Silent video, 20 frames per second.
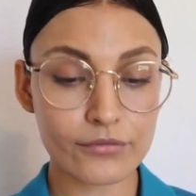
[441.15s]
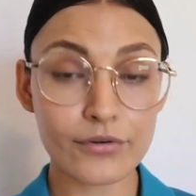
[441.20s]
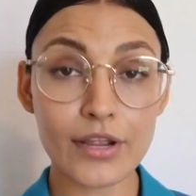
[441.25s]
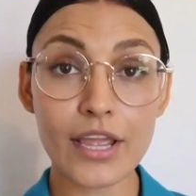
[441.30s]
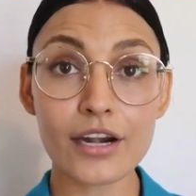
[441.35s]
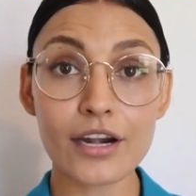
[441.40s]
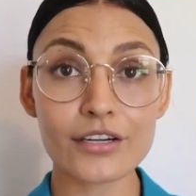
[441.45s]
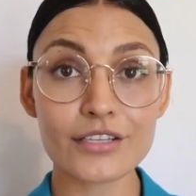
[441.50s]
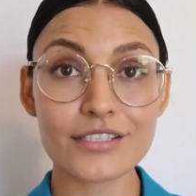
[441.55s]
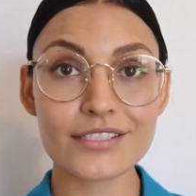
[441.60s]

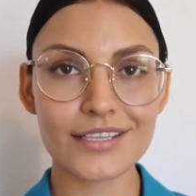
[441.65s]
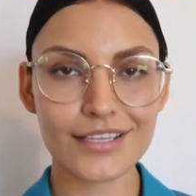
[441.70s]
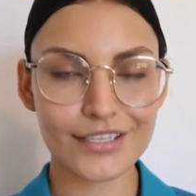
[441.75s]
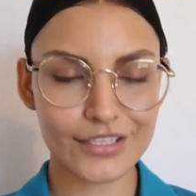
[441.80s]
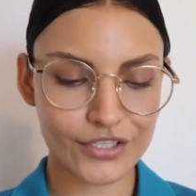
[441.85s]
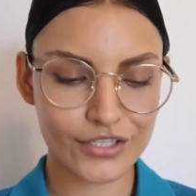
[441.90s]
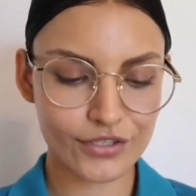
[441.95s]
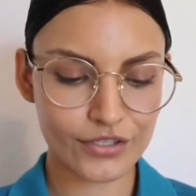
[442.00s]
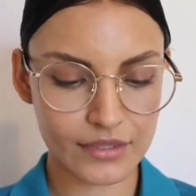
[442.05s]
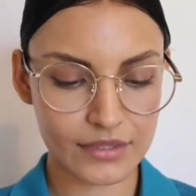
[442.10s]
"Rare,"
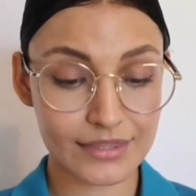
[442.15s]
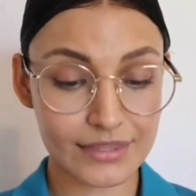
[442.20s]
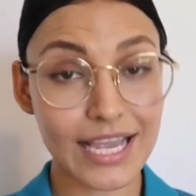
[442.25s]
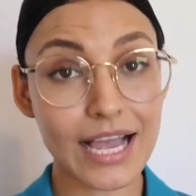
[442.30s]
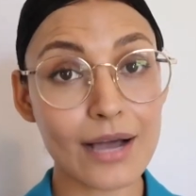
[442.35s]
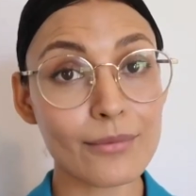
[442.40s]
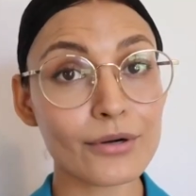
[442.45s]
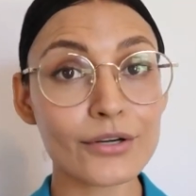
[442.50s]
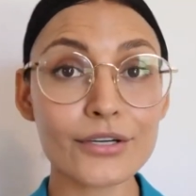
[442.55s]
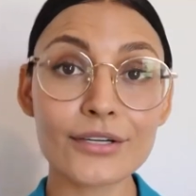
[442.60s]
said Judy.
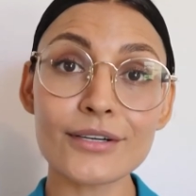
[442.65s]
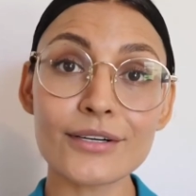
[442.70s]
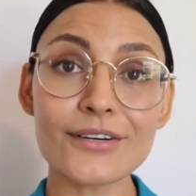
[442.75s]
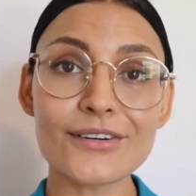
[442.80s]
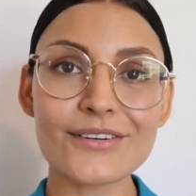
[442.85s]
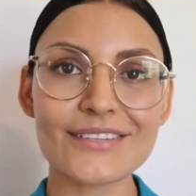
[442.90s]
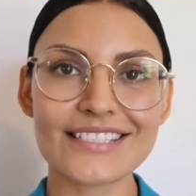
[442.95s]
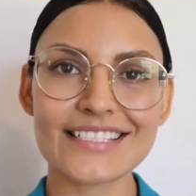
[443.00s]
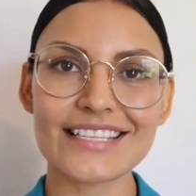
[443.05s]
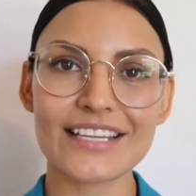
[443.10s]
"Double
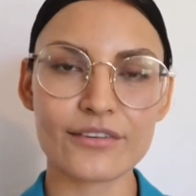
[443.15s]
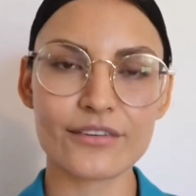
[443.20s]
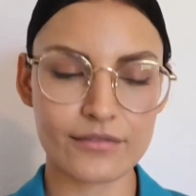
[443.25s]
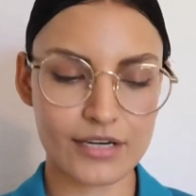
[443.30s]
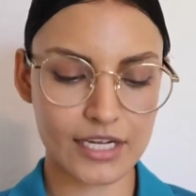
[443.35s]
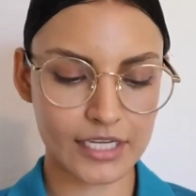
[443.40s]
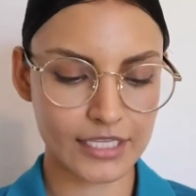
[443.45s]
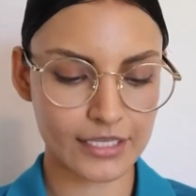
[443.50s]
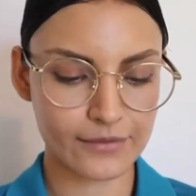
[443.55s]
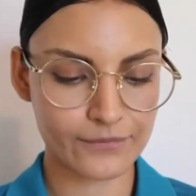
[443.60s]
cool," said
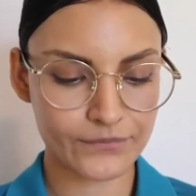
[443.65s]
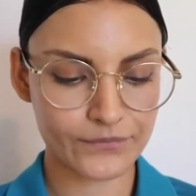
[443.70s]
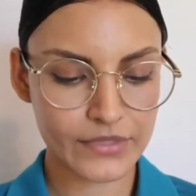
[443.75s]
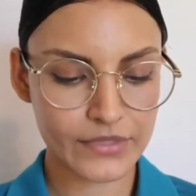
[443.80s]
Rocky.